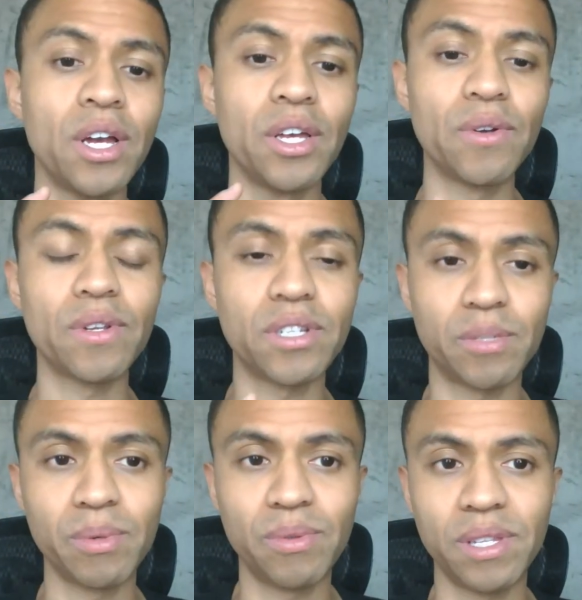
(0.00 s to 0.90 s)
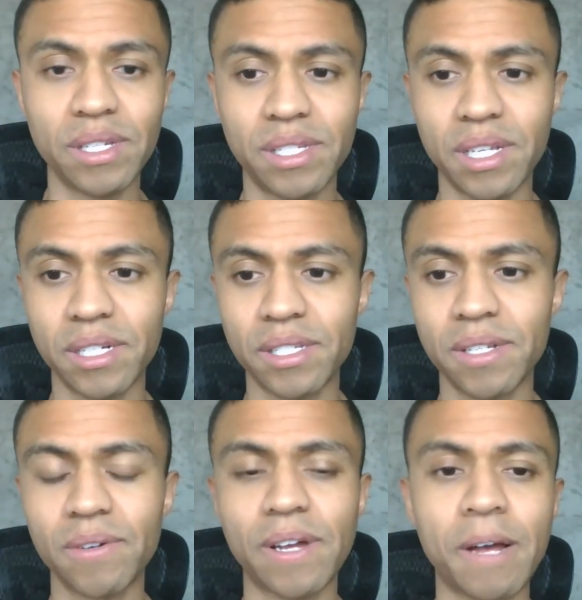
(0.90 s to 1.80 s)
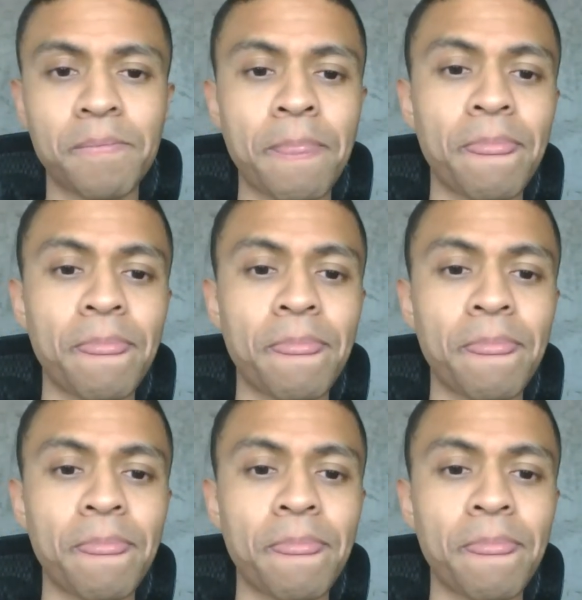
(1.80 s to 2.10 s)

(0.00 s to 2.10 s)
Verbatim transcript: you can dispute these things, okay?